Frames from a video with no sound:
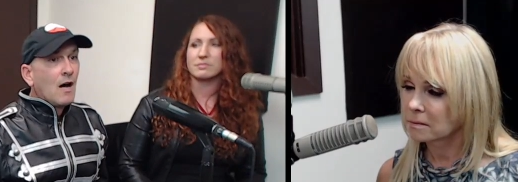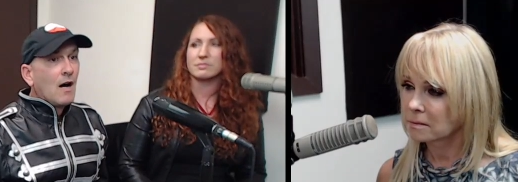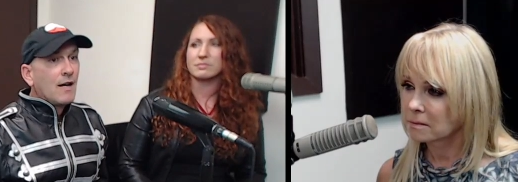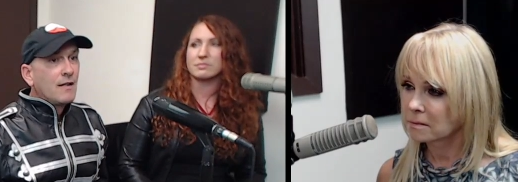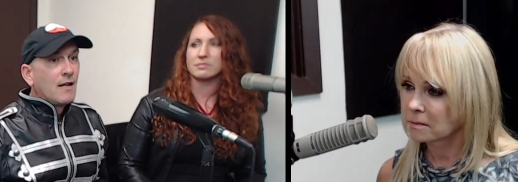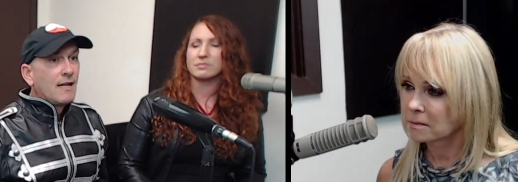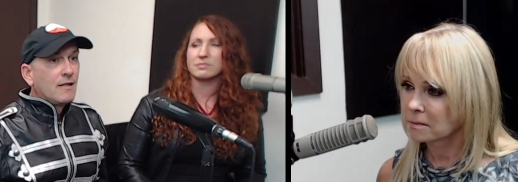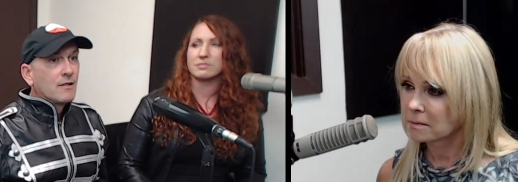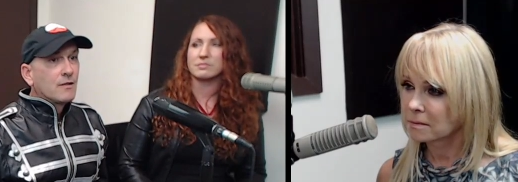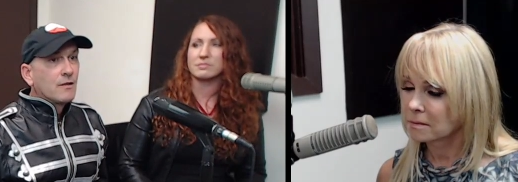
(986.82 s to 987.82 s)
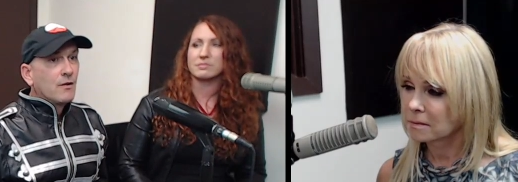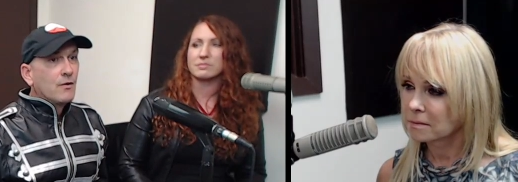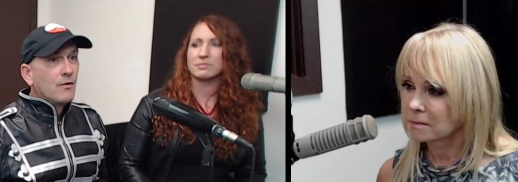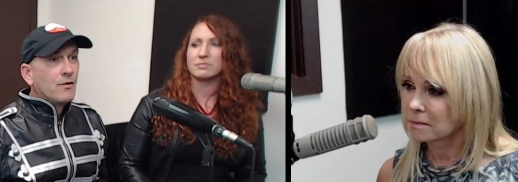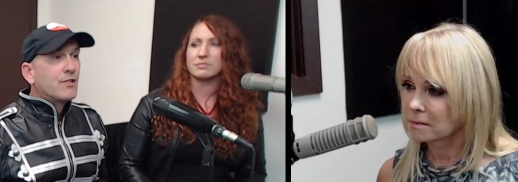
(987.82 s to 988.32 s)
Speaker 1: unlike
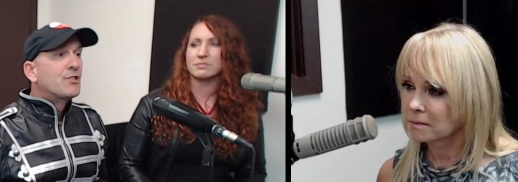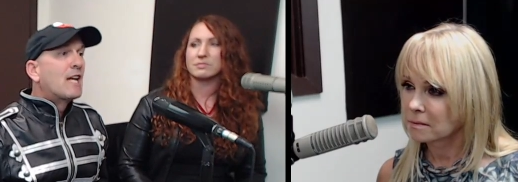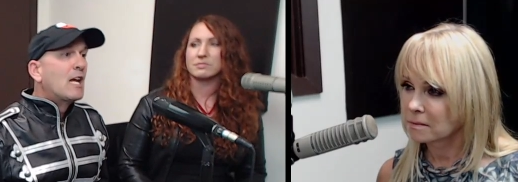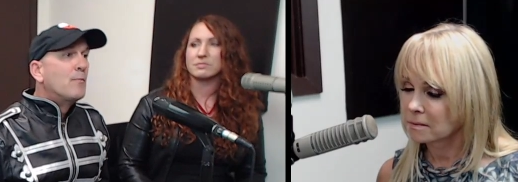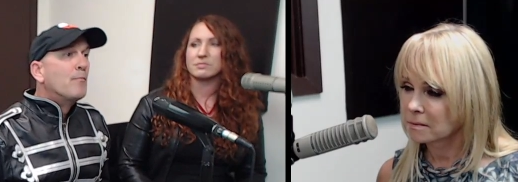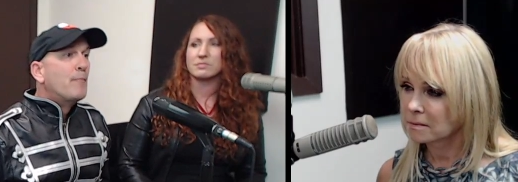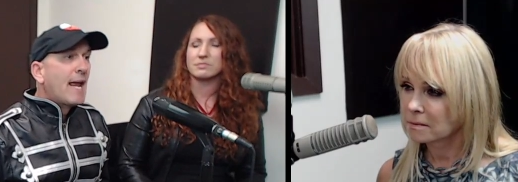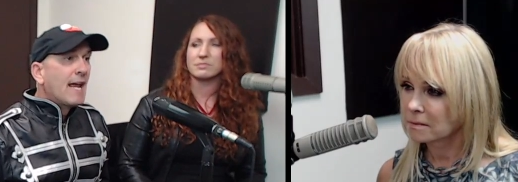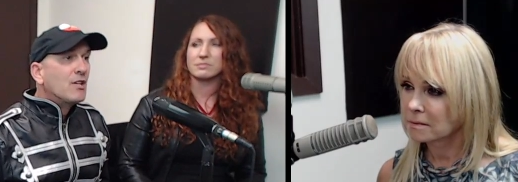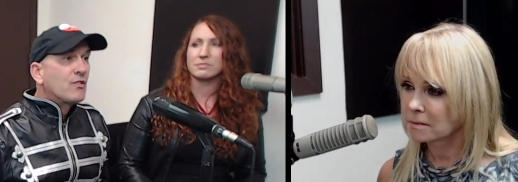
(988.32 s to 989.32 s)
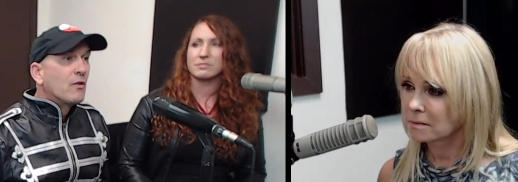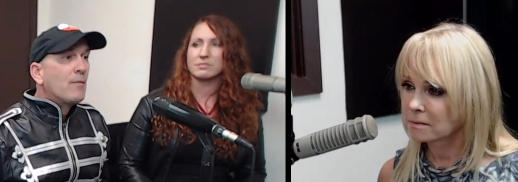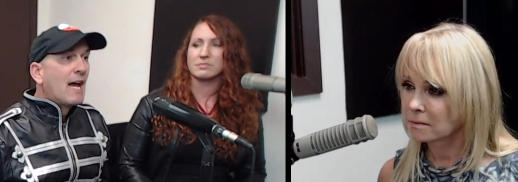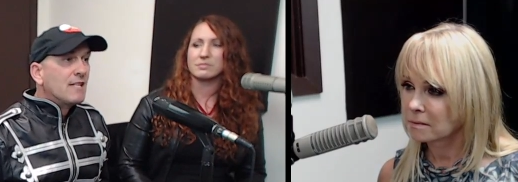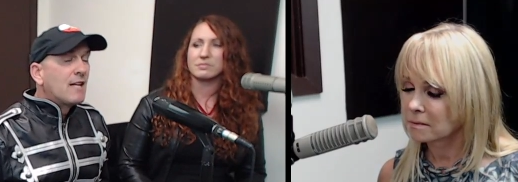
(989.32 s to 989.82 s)
the same bands
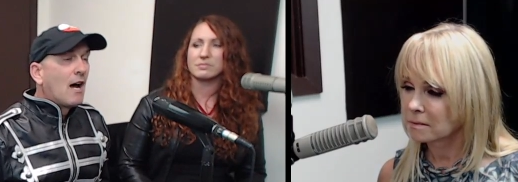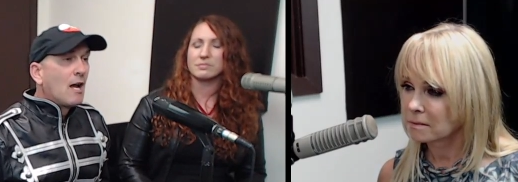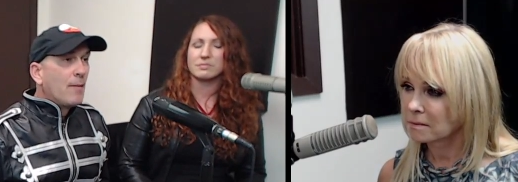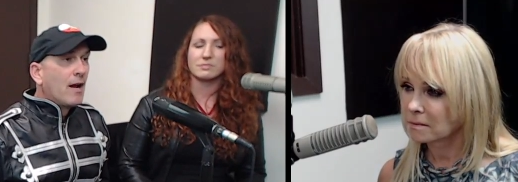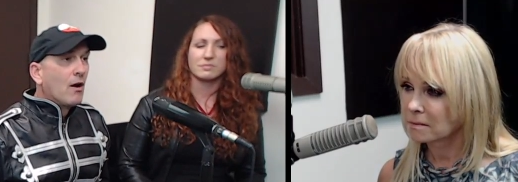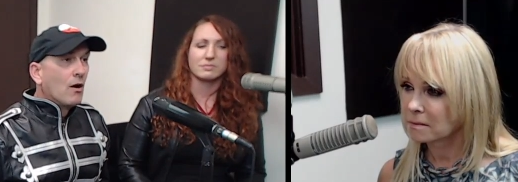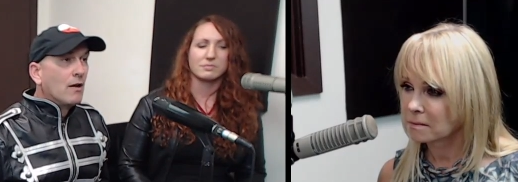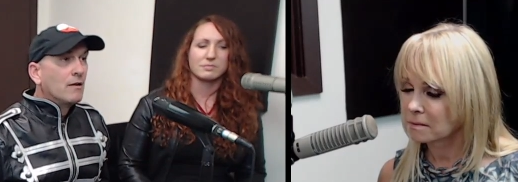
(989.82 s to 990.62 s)
from that time era,